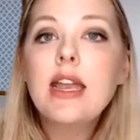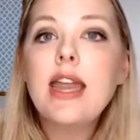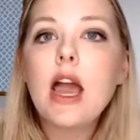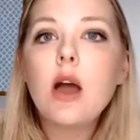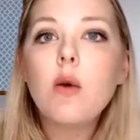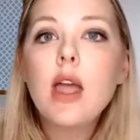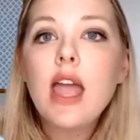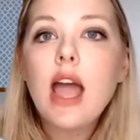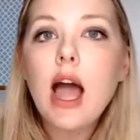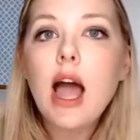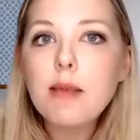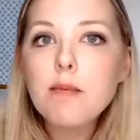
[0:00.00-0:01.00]
Now
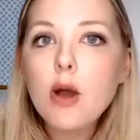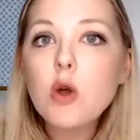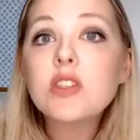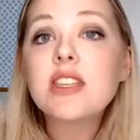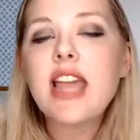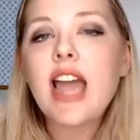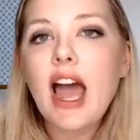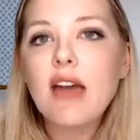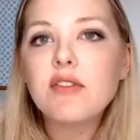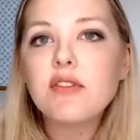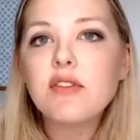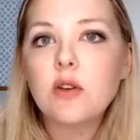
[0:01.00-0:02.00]
I mostly
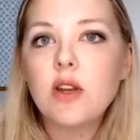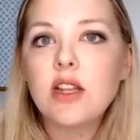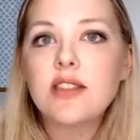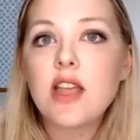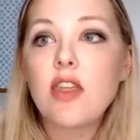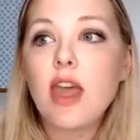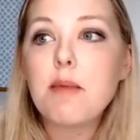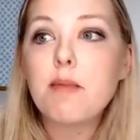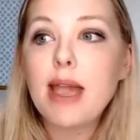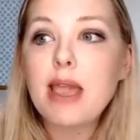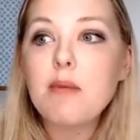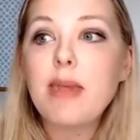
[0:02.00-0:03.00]
have students that
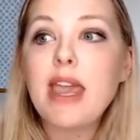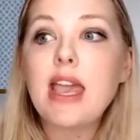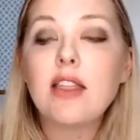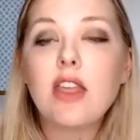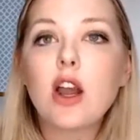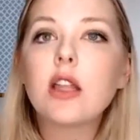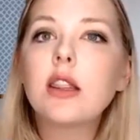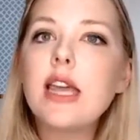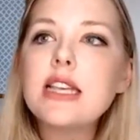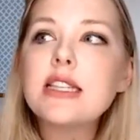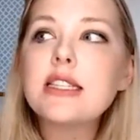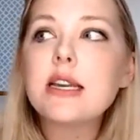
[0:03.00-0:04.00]
might be, they're at
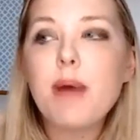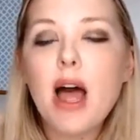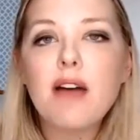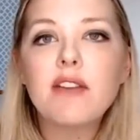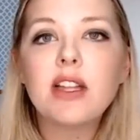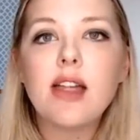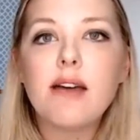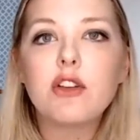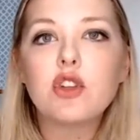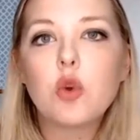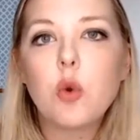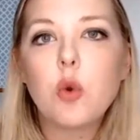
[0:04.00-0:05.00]
least above a
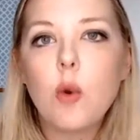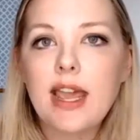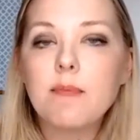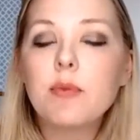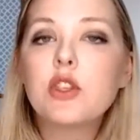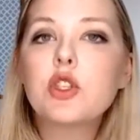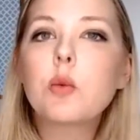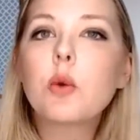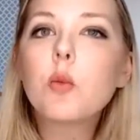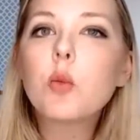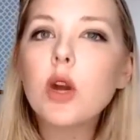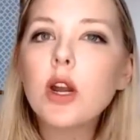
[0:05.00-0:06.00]
level 20. So
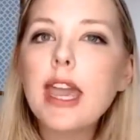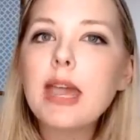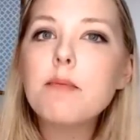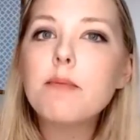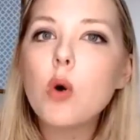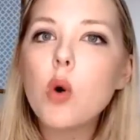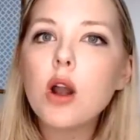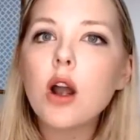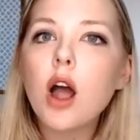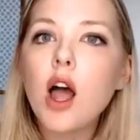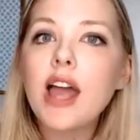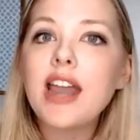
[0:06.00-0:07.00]
we're working
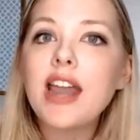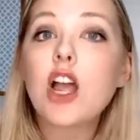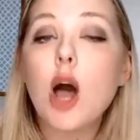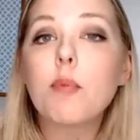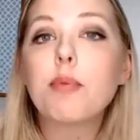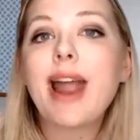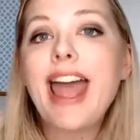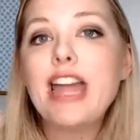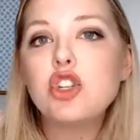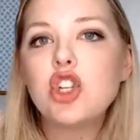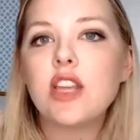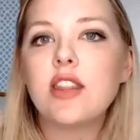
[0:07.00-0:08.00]
more on
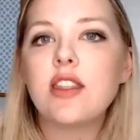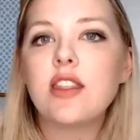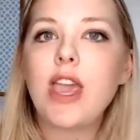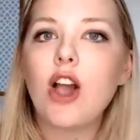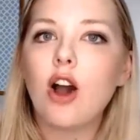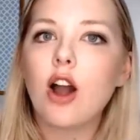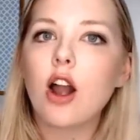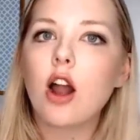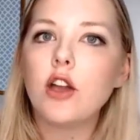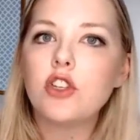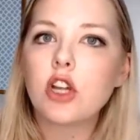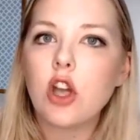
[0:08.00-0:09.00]
comprehension than we are
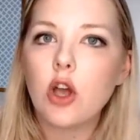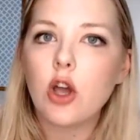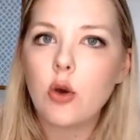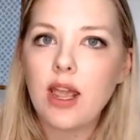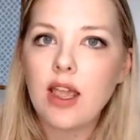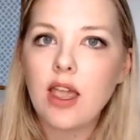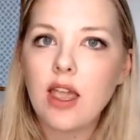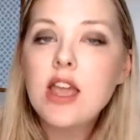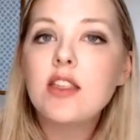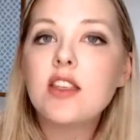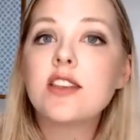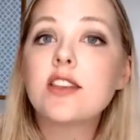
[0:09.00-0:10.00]
on decoding.
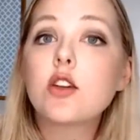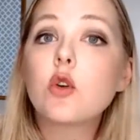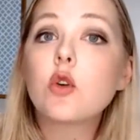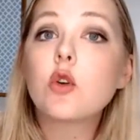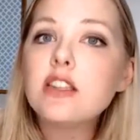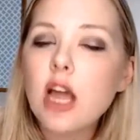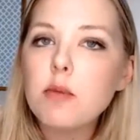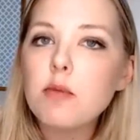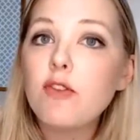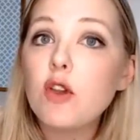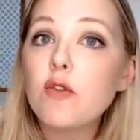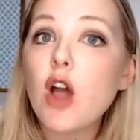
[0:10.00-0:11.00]
This is a great time
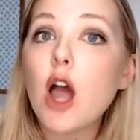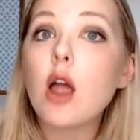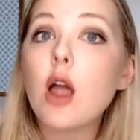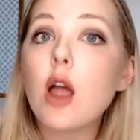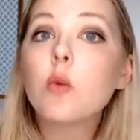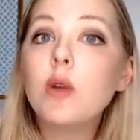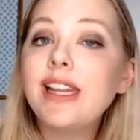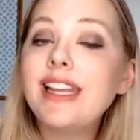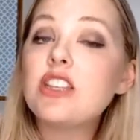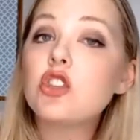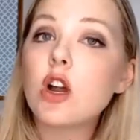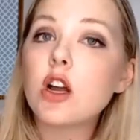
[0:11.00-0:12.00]
if you've got
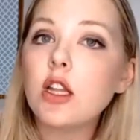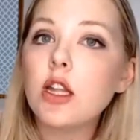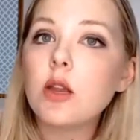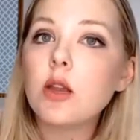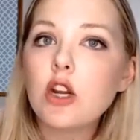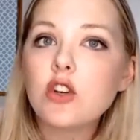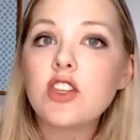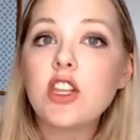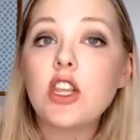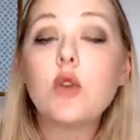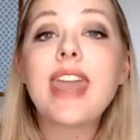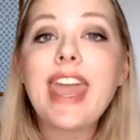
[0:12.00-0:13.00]
really struggling readers
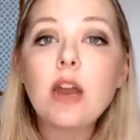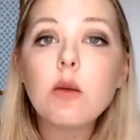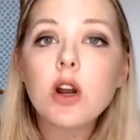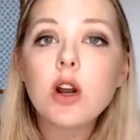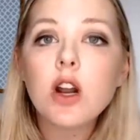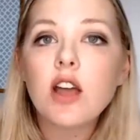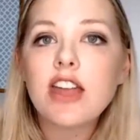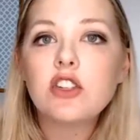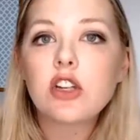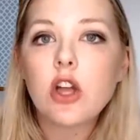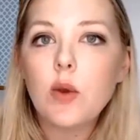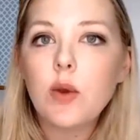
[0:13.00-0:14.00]
that you can work on that
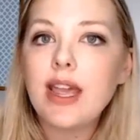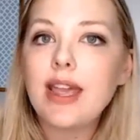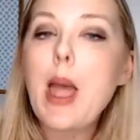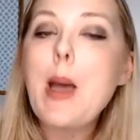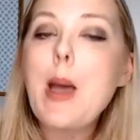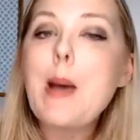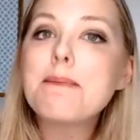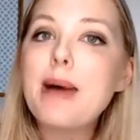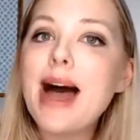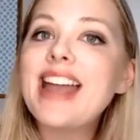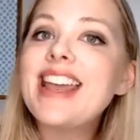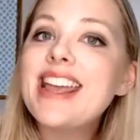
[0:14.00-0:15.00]
decoding,
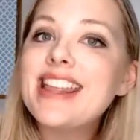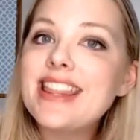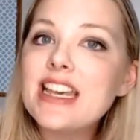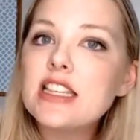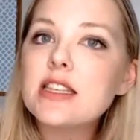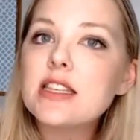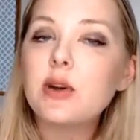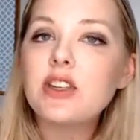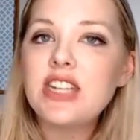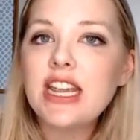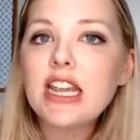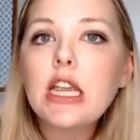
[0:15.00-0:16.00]
but this
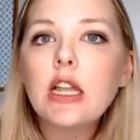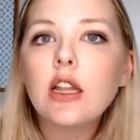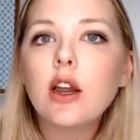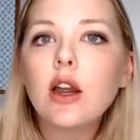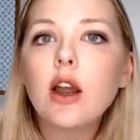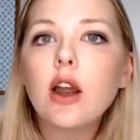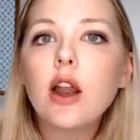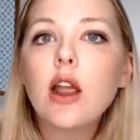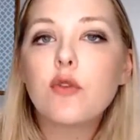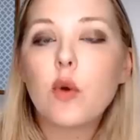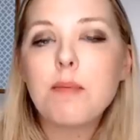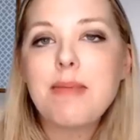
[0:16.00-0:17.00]
particular
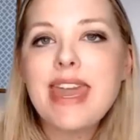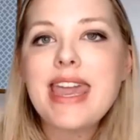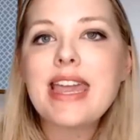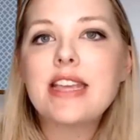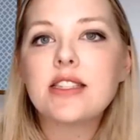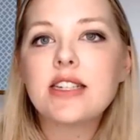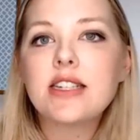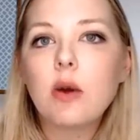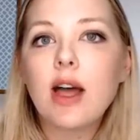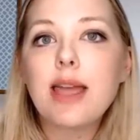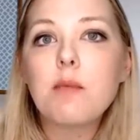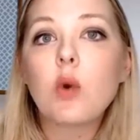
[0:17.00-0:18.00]
for me, it's
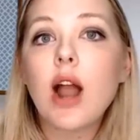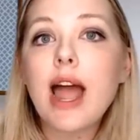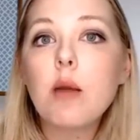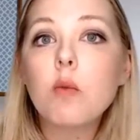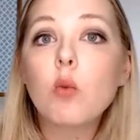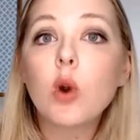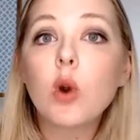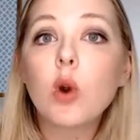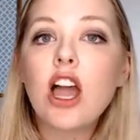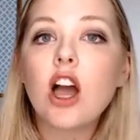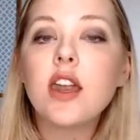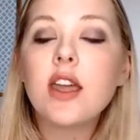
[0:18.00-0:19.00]
time where I'm
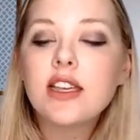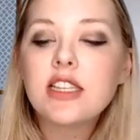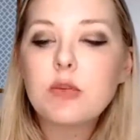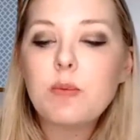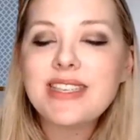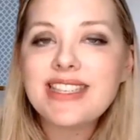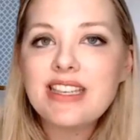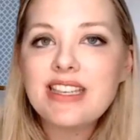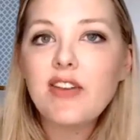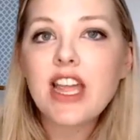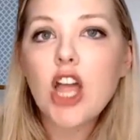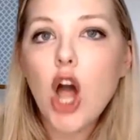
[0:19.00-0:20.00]
working on
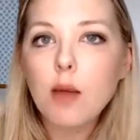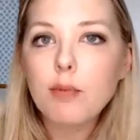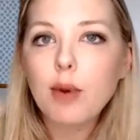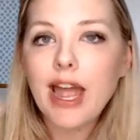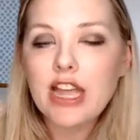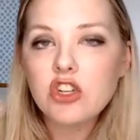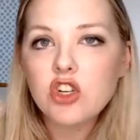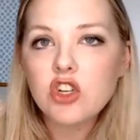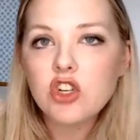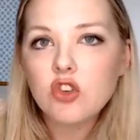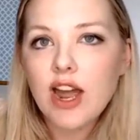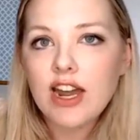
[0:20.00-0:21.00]
specific
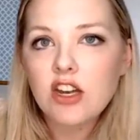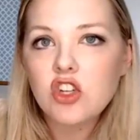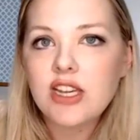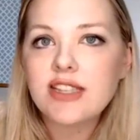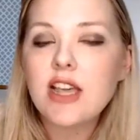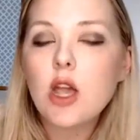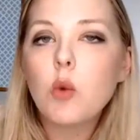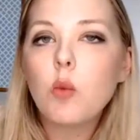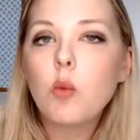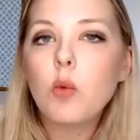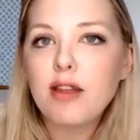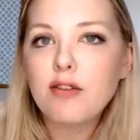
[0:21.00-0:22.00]
comprehension strategies
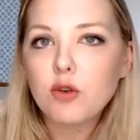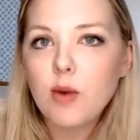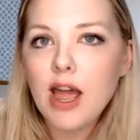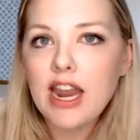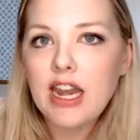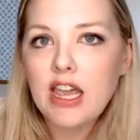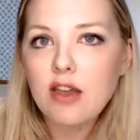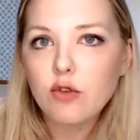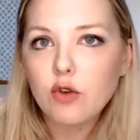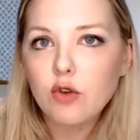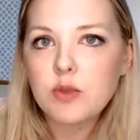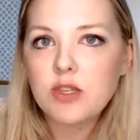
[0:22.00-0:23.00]
with my variety
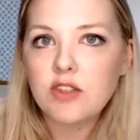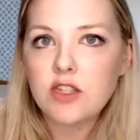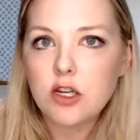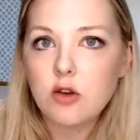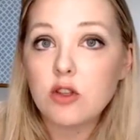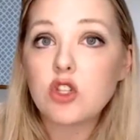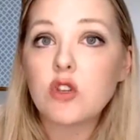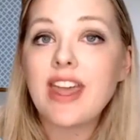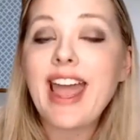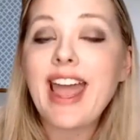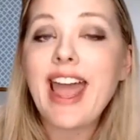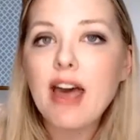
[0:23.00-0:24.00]
of groups of students. So
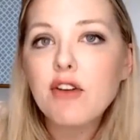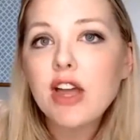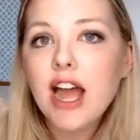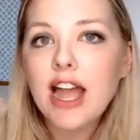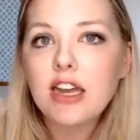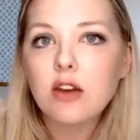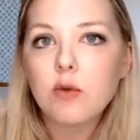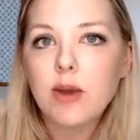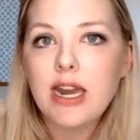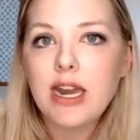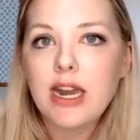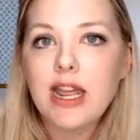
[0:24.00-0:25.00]
they have a guided
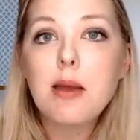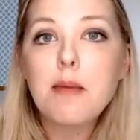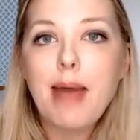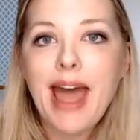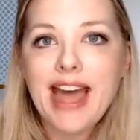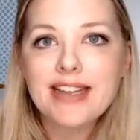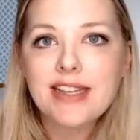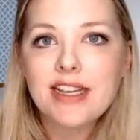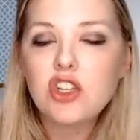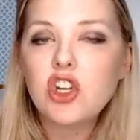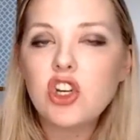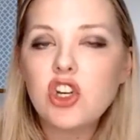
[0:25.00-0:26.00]
reading
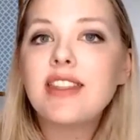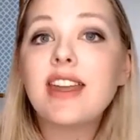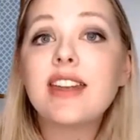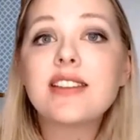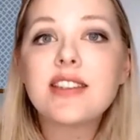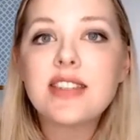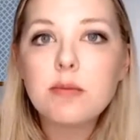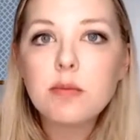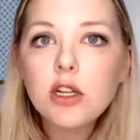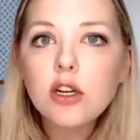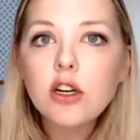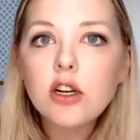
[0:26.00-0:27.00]
passage that is
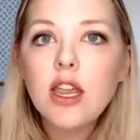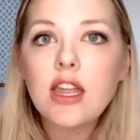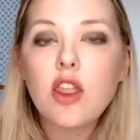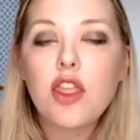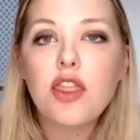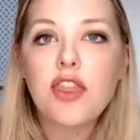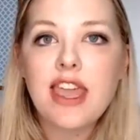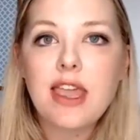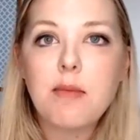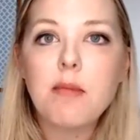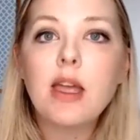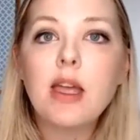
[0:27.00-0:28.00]
similar in
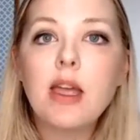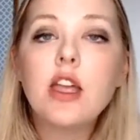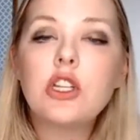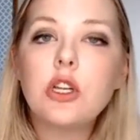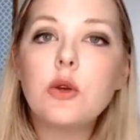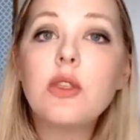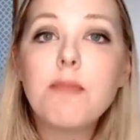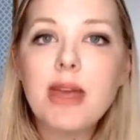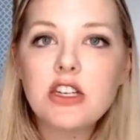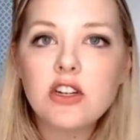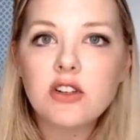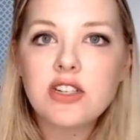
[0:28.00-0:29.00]
theme to the
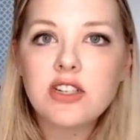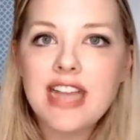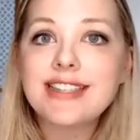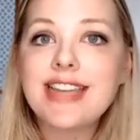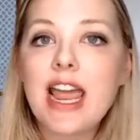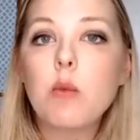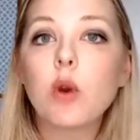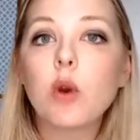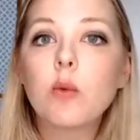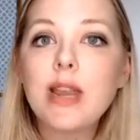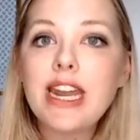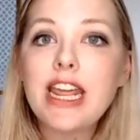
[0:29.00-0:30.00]
mentor text, and
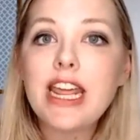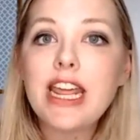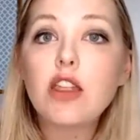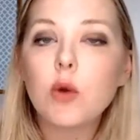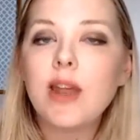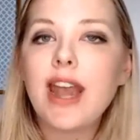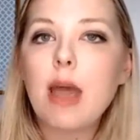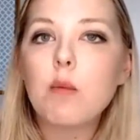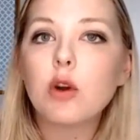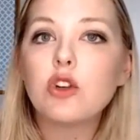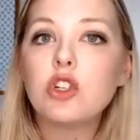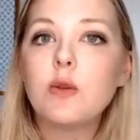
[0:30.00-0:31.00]
we're reading through it
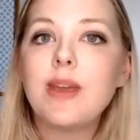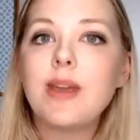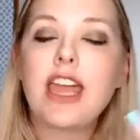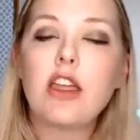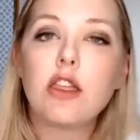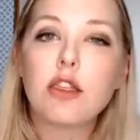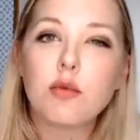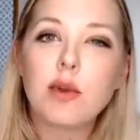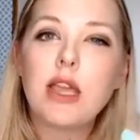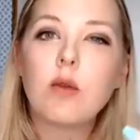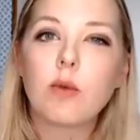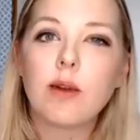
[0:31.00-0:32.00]
and we're doing
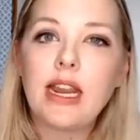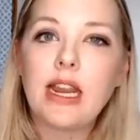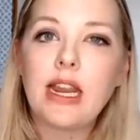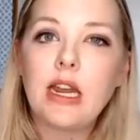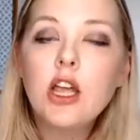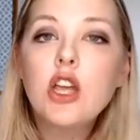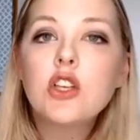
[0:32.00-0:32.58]
3 read.